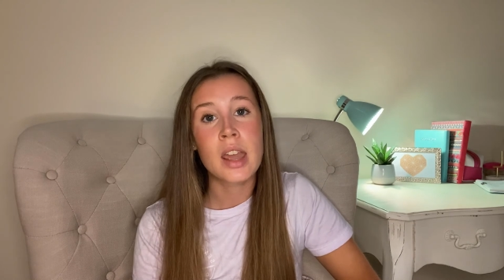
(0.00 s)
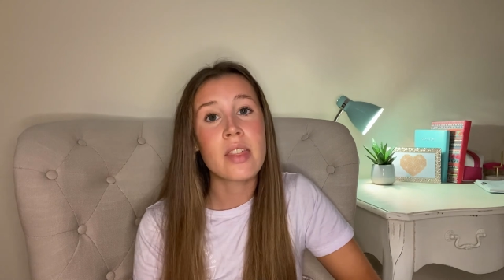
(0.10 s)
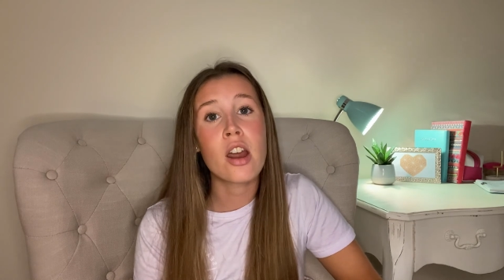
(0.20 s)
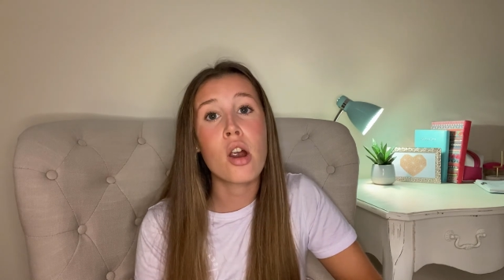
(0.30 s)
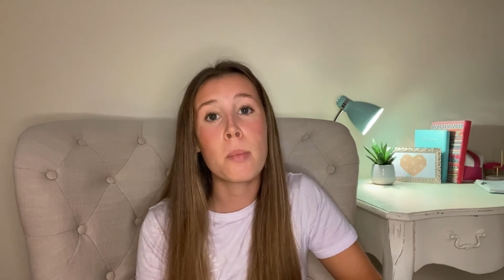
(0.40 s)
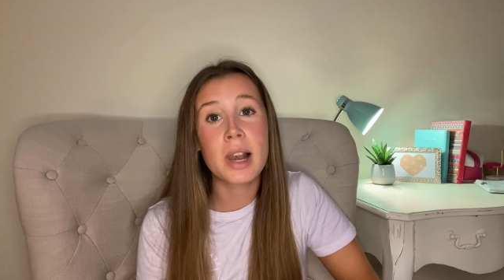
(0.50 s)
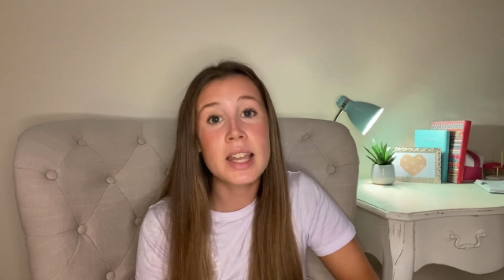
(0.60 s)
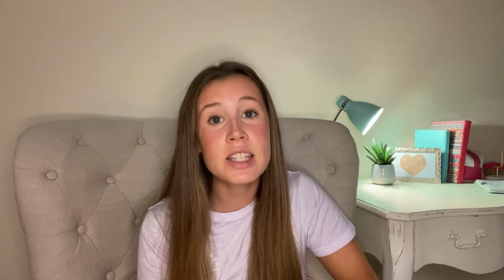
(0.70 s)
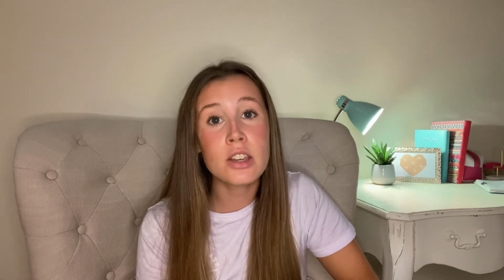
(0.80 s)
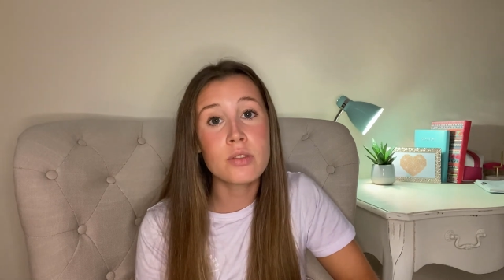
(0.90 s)
There are
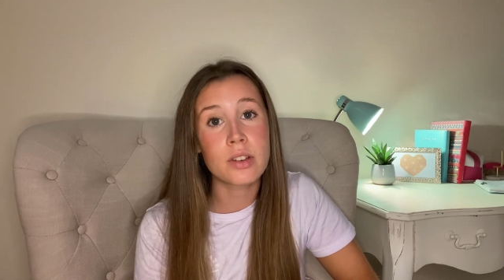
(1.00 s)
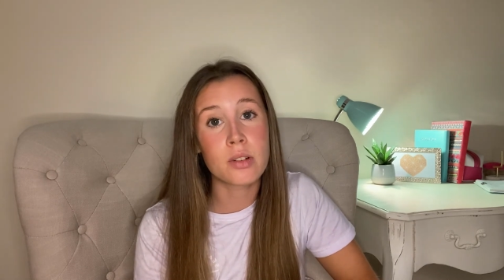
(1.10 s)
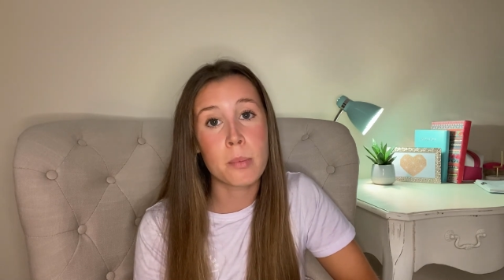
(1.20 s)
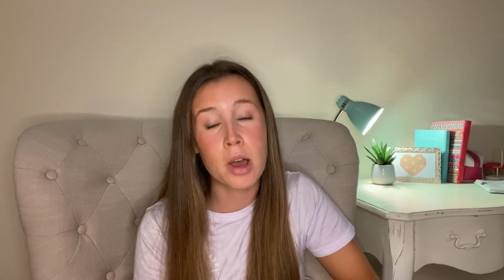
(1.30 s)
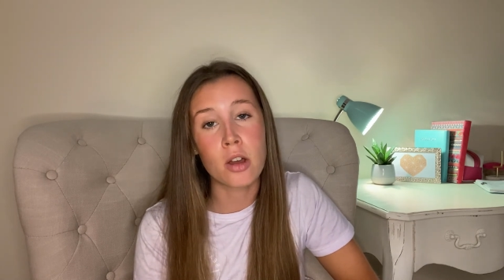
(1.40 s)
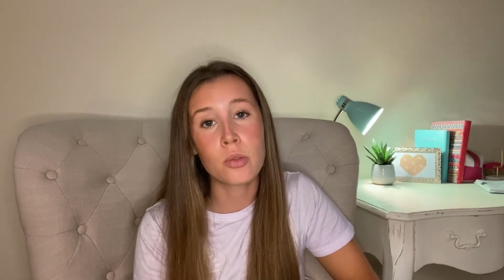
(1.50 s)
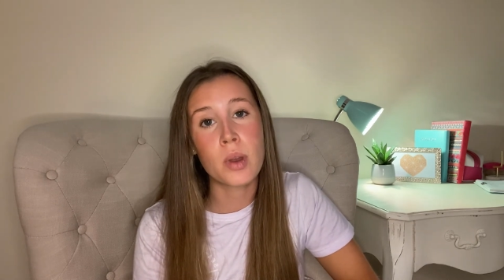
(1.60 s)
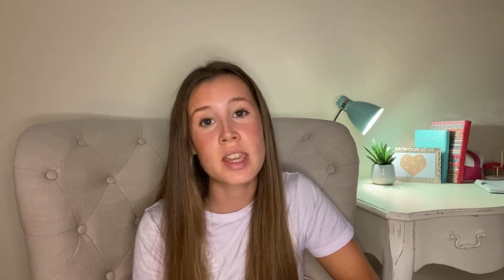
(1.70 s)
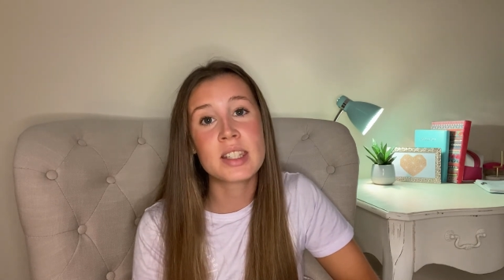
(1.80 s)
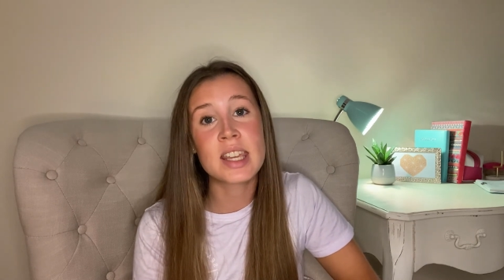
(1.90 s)
plenty of different
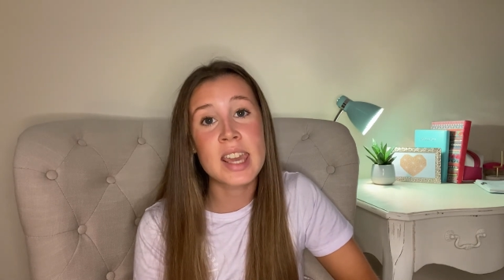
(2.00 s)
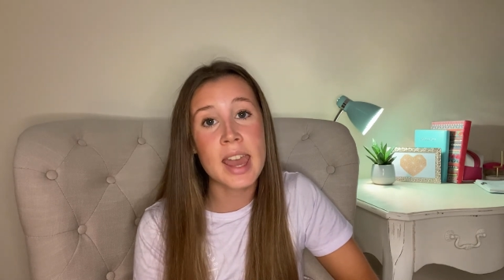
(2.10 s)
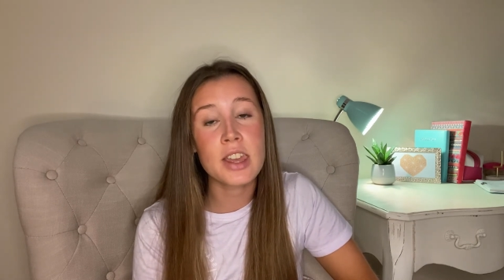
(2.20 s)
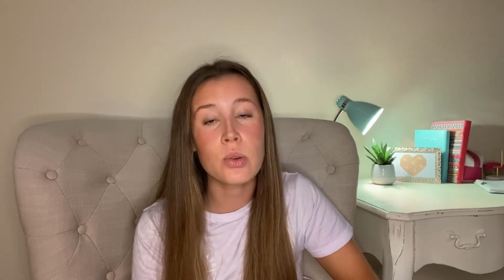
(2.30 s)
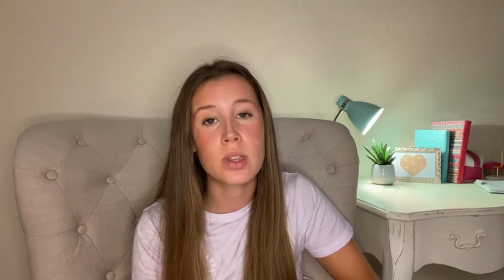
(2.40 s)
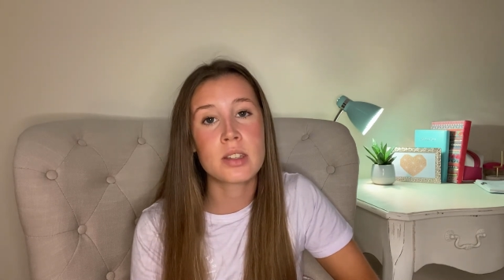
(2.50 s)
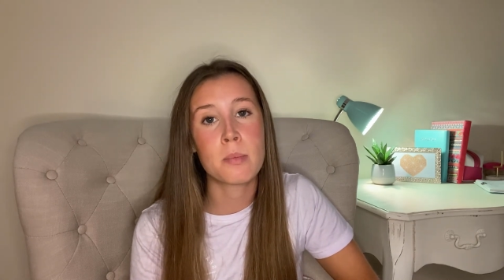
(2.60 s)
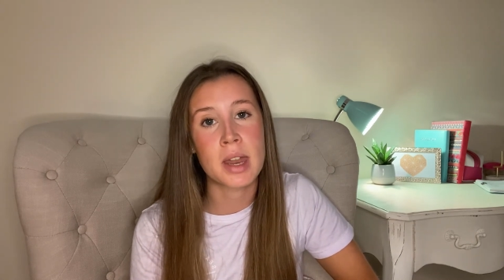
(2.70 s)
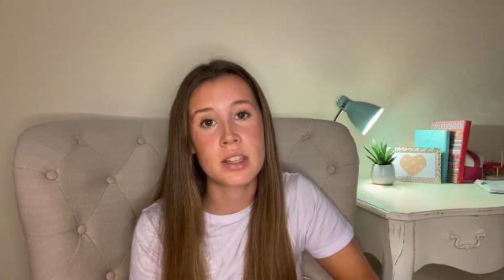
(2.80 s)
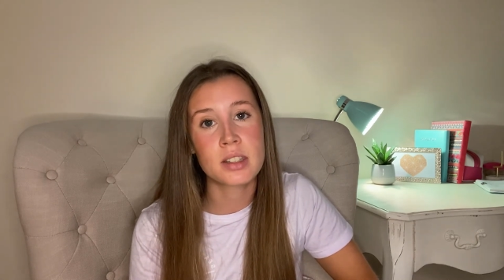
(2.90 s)
pathways to get you into
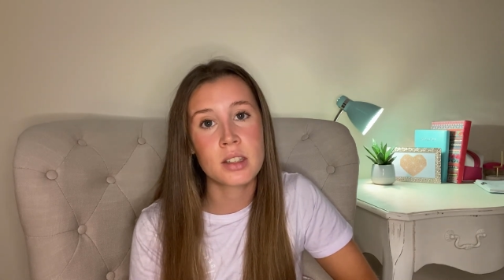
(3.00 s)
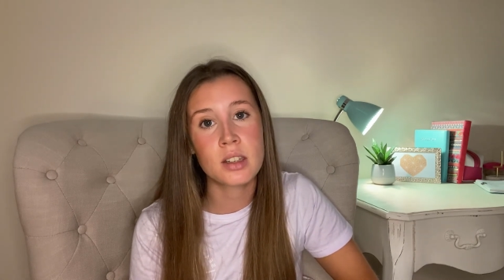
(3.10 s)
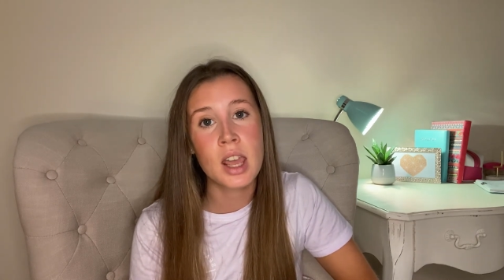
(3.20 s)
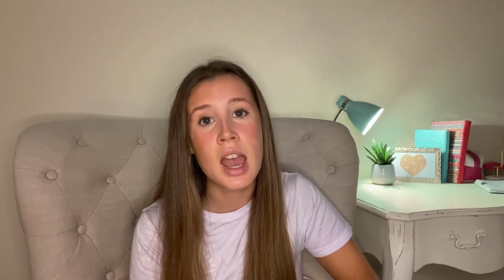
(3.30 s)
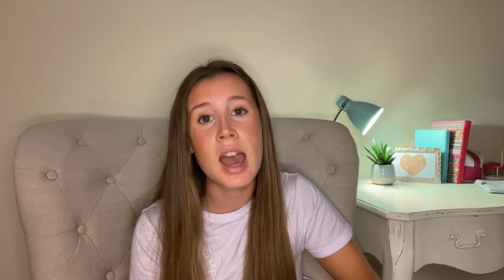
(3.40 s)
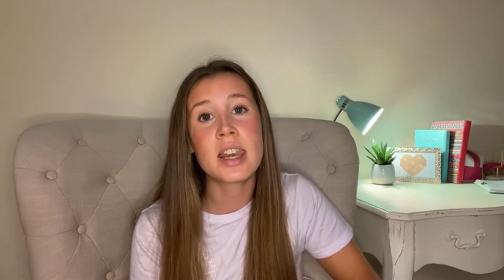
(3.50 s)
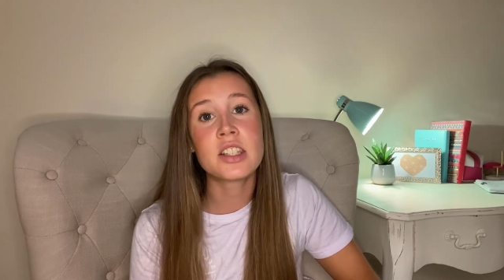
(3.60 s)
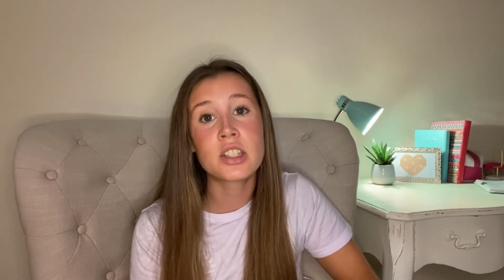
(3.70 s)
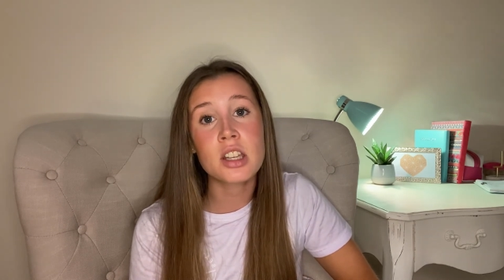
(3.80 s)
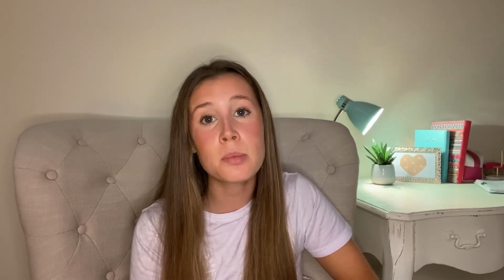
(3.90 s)
medicine, and it's
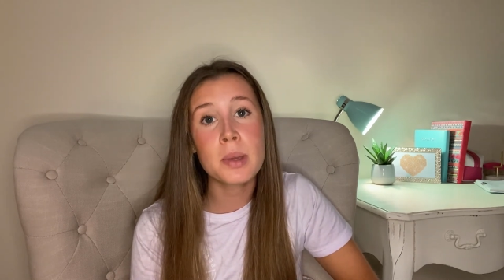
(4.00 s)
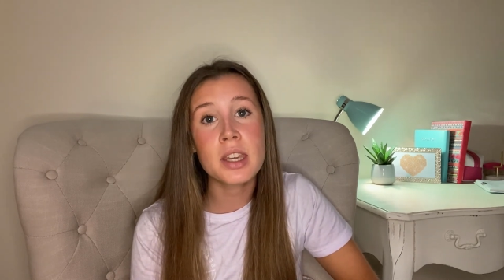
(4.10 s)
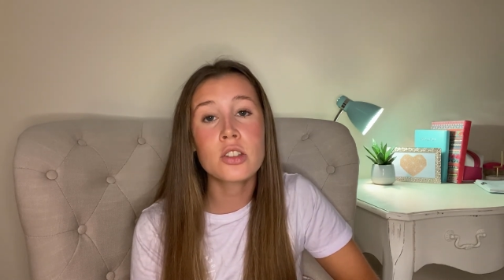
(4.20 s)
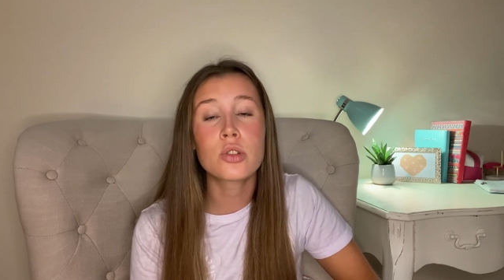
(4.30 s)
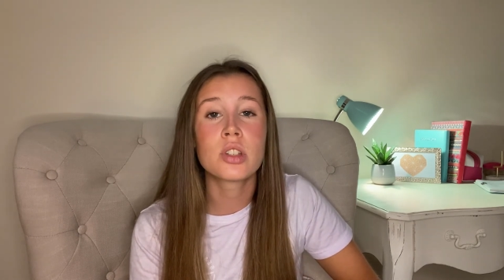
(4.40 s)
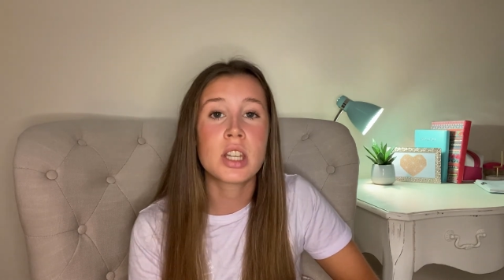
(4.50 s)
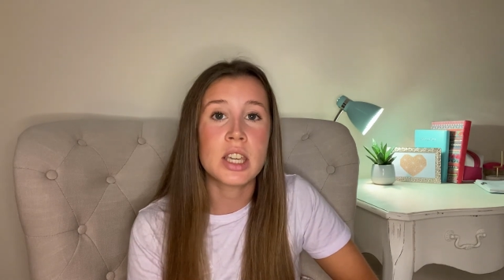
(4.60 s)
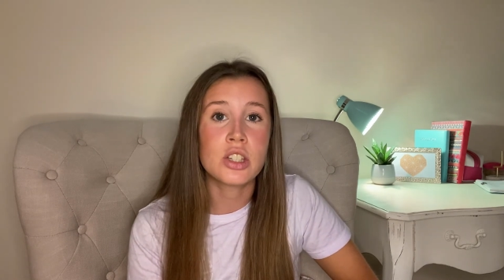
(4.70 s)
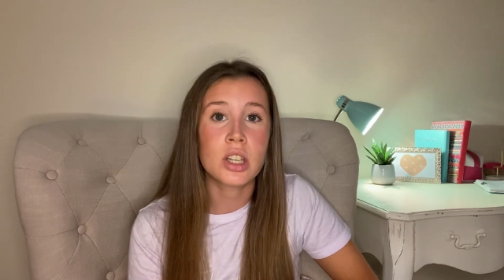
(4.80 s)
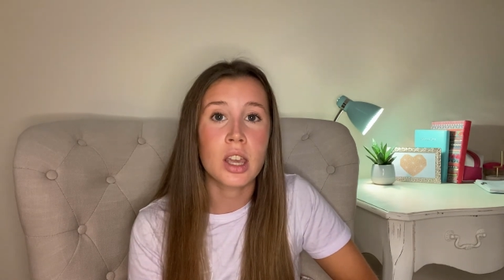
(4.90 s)
just being
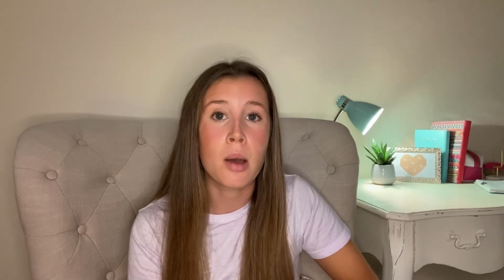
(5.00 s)
strategic